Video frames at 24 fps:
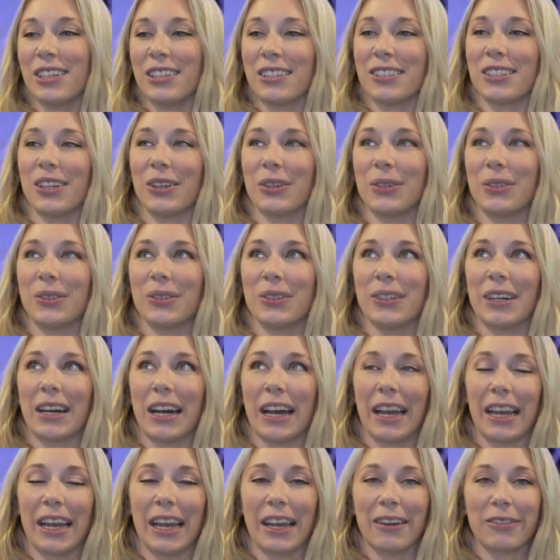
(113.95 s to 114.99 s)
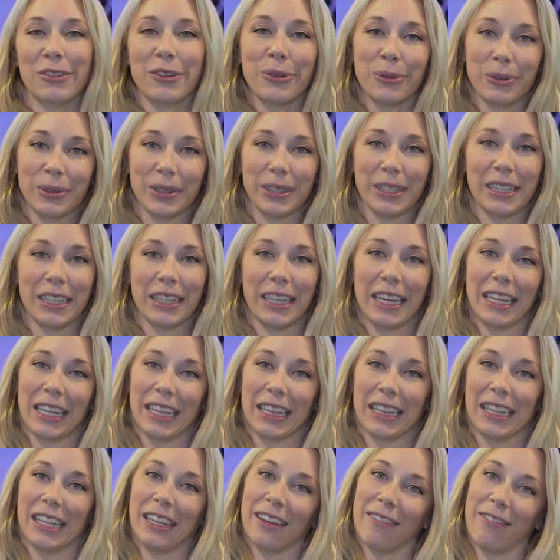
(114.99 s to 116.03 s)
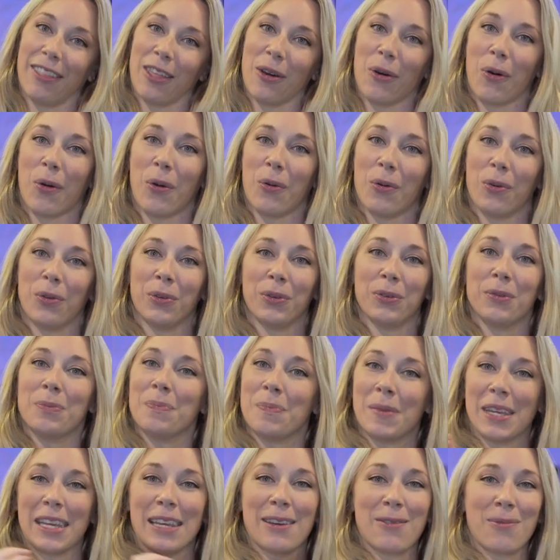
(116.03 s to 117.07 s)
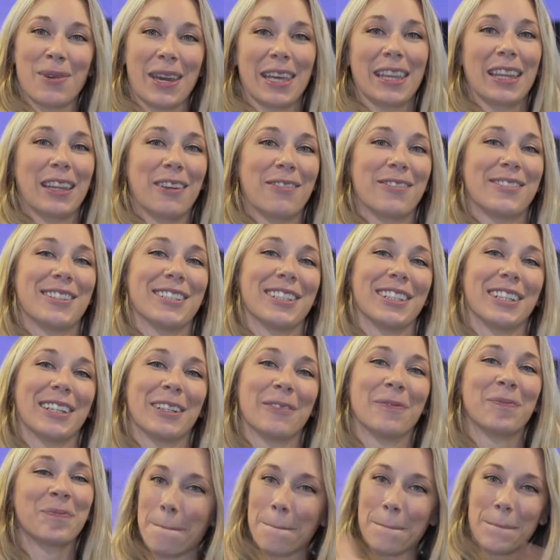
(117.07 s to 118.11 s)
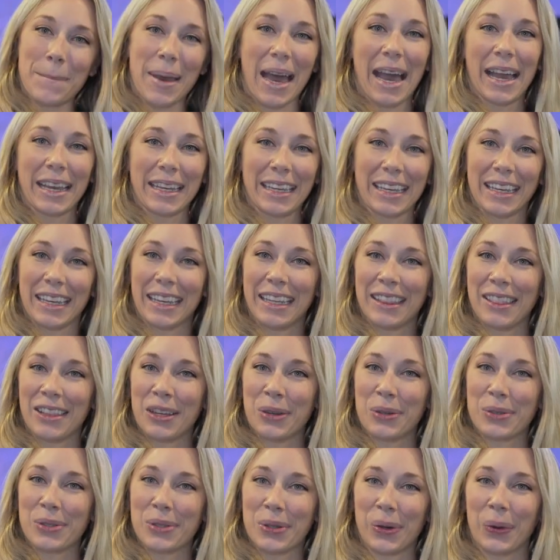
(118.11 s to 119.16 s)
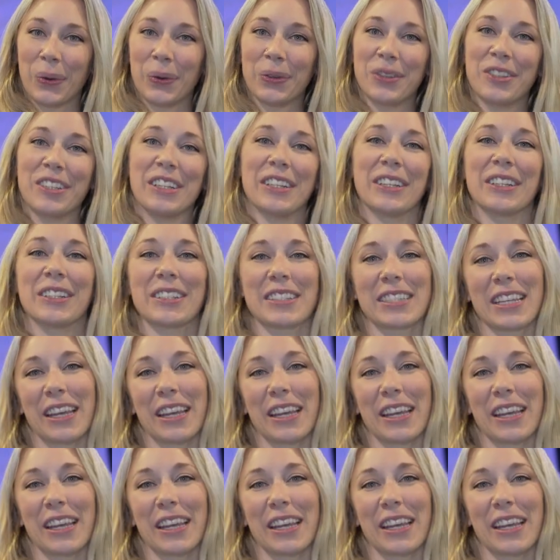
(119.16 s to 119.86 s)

So I have to really leave the old me weightlifter back in those old years